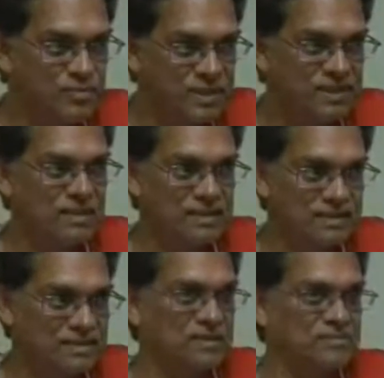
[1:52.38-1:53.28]
painless
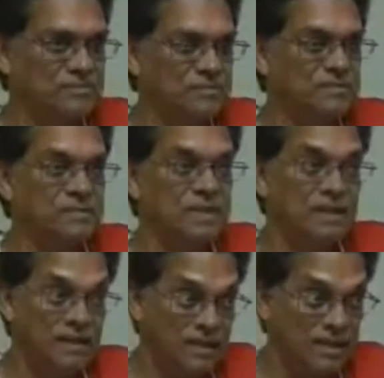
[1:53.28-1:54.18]
lump,
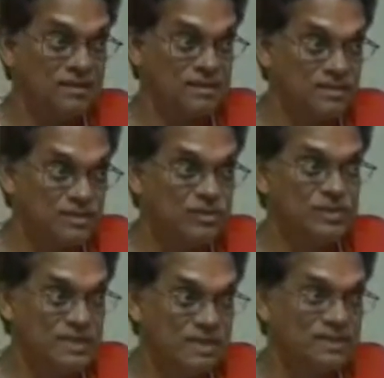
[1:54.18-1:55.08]
less than 2
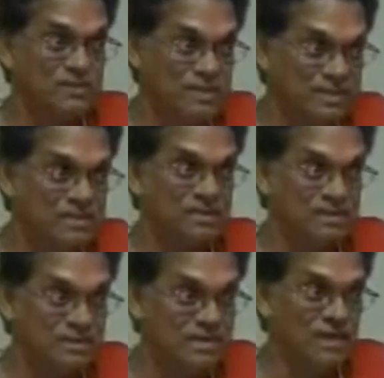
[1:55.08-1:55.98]
centimeters in
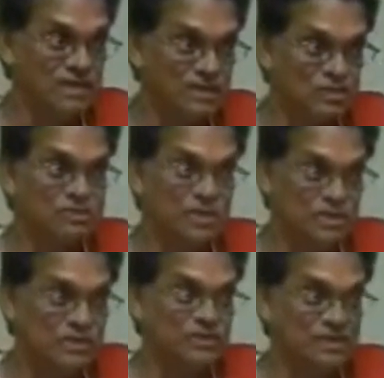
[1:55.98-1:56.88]
size or about
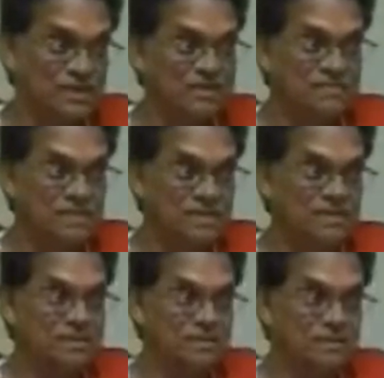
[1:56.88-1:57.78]
2
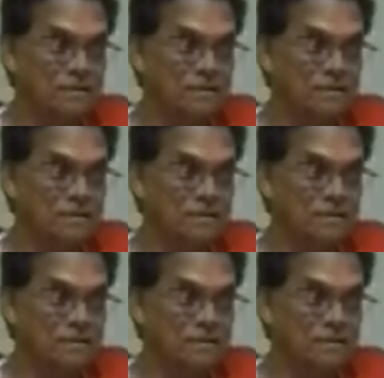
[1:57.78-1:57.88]
centimeters.